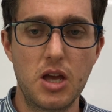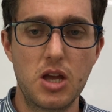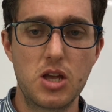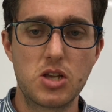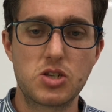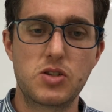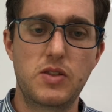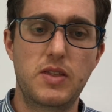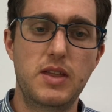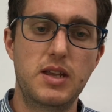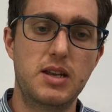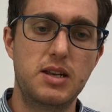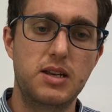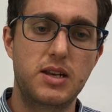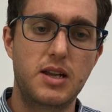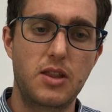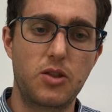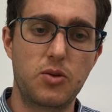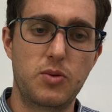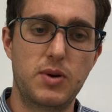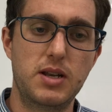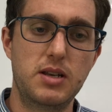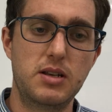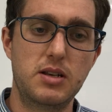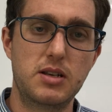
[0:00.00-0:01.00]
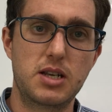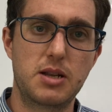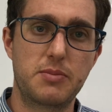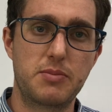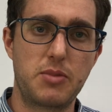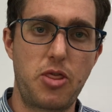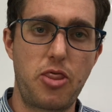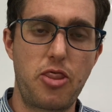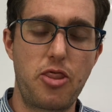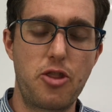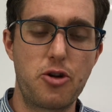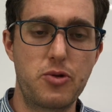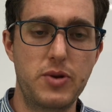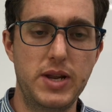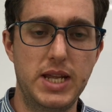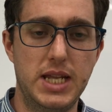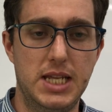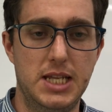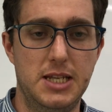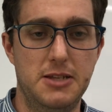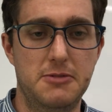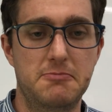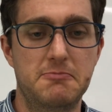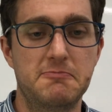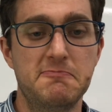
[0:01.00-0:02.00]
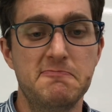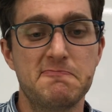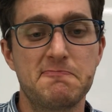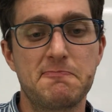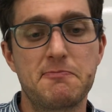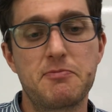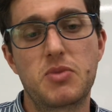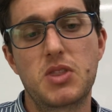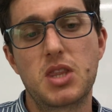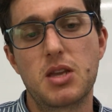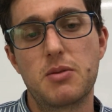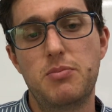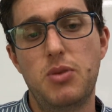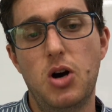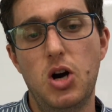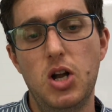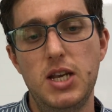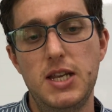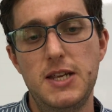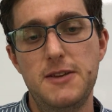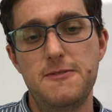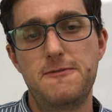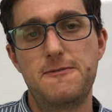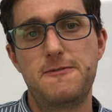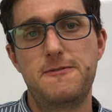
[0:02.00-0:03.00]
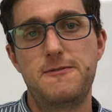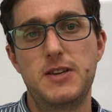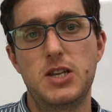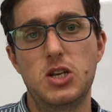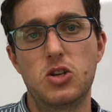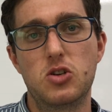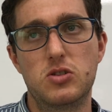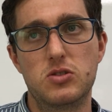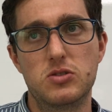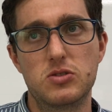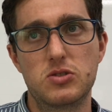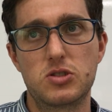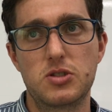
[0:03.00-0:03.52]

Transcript: So then another one, number 3, polyphenols.